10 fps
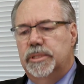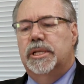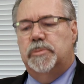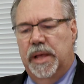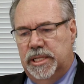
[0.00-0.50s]
It's
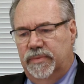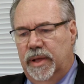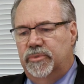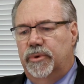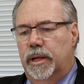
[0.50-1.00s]
expensive
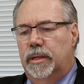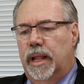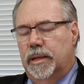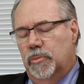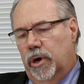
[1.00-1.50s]
up front,
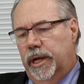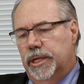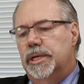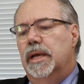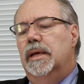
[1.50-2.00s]
like a
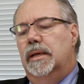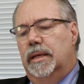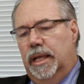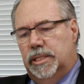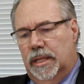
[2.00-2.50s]
mortgage,
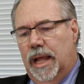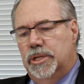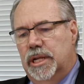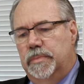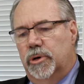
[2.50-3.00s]
gets a
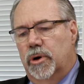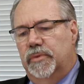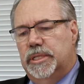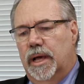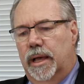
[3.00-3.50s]
lot cheaper
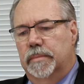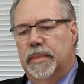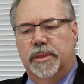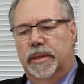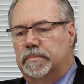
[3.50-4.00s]
over
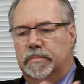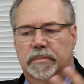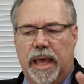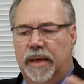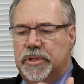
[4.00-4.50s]
time. I think
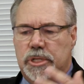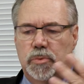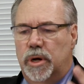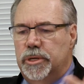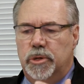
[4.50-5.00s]

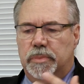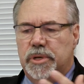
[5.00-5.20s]
averages one or two